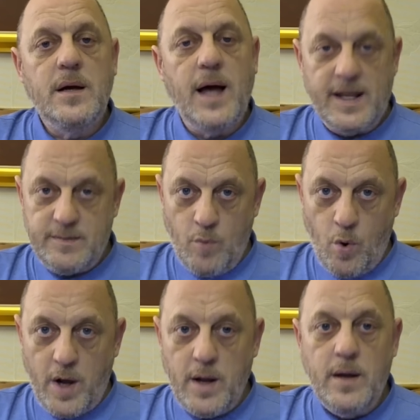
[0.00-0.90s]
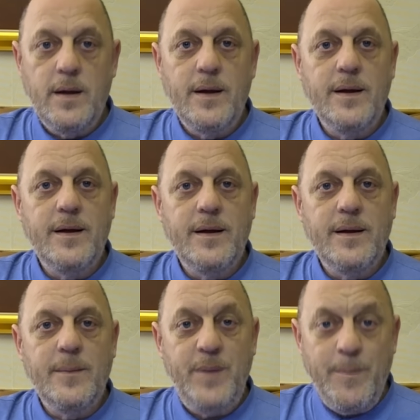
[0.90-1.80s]
add more
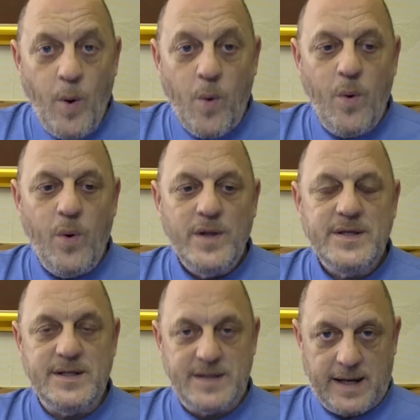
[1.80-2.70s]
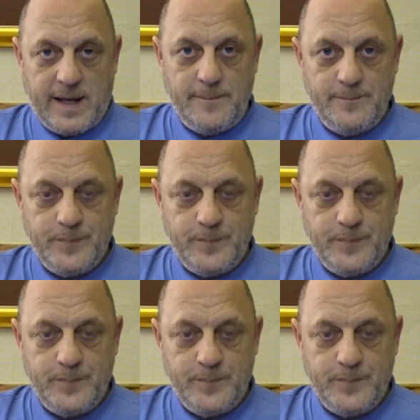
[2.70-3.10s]
people to the ticket,